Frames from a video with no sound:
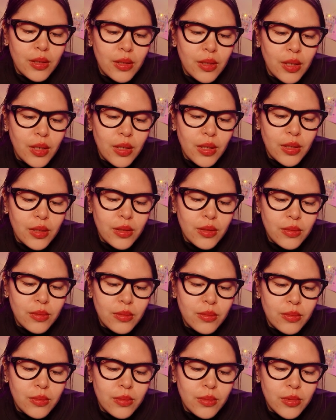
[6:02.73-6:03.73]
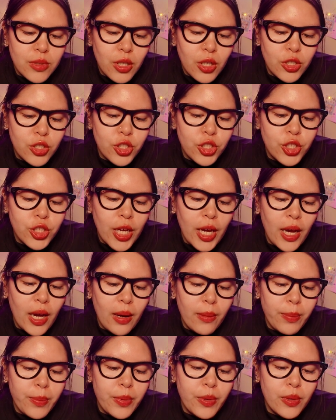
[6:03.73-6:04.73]
Then touch
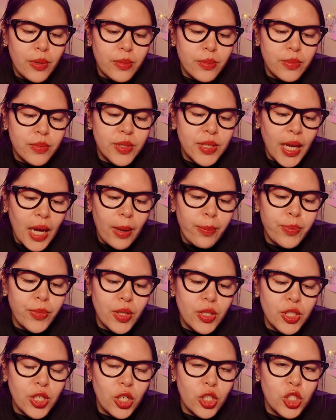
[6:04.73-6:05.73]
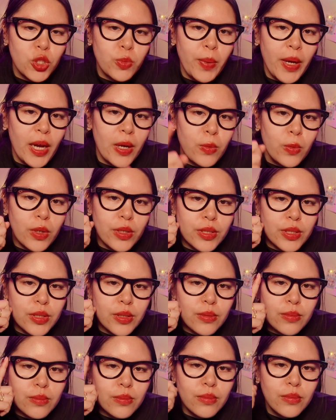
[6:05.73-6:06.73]
tap. Tap the touchpad
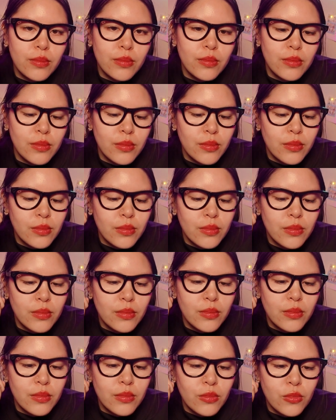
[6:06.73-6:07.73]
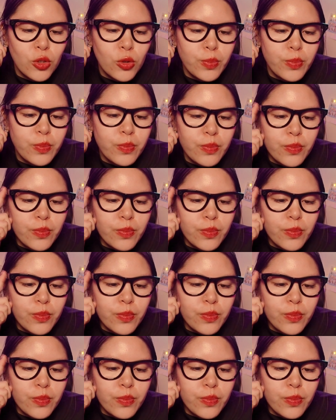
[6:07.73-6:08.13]
once. Ooh.